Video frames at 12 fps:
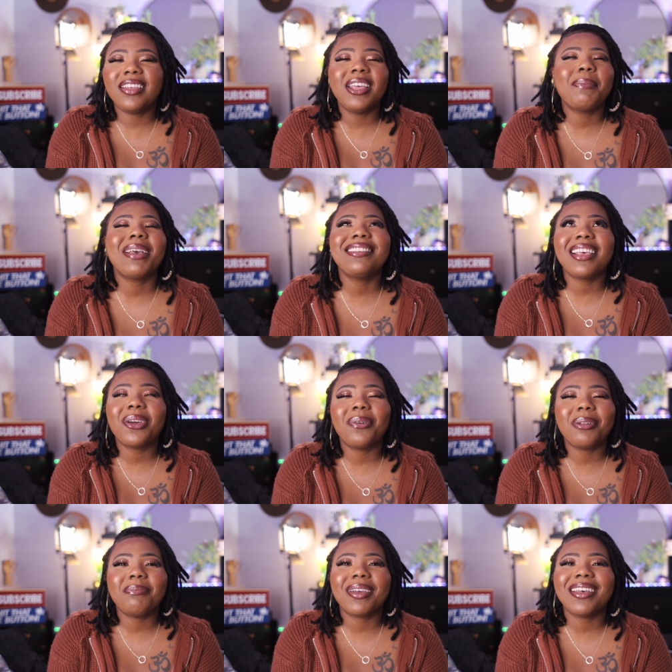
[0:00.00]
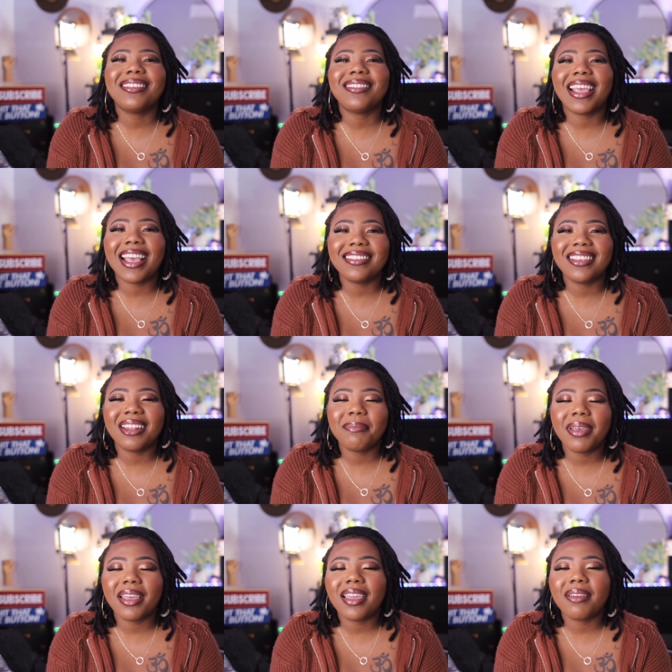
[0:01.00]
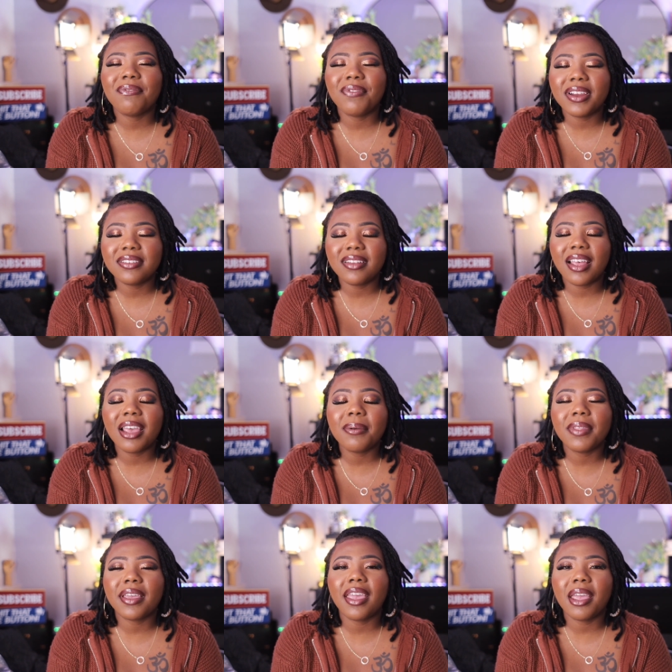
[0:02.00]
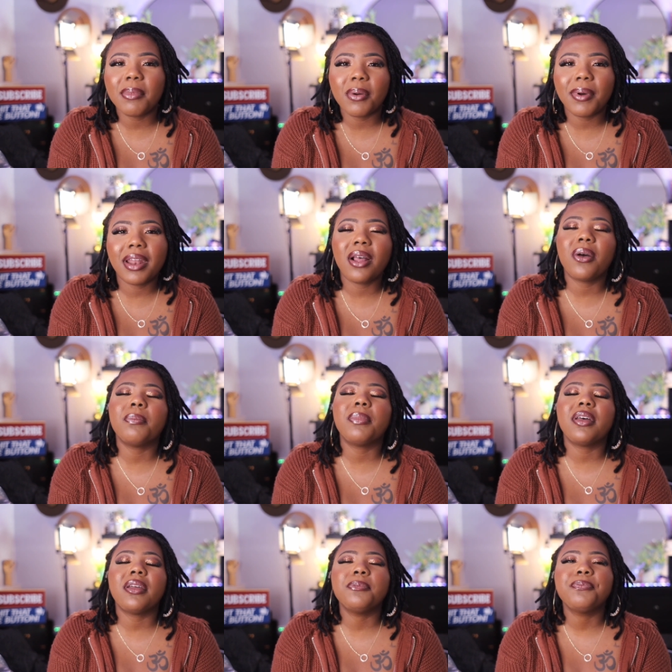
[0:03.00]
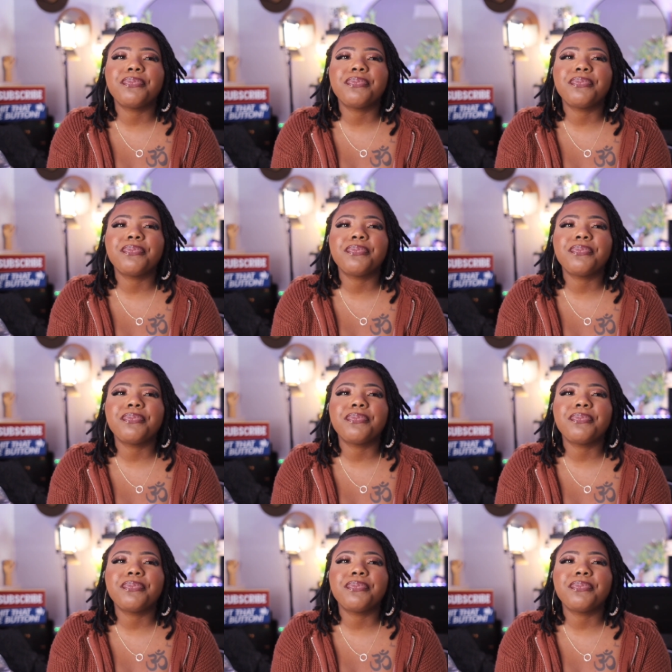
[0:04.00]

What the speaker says: in my second one, because like I said, my first time the camera went out, but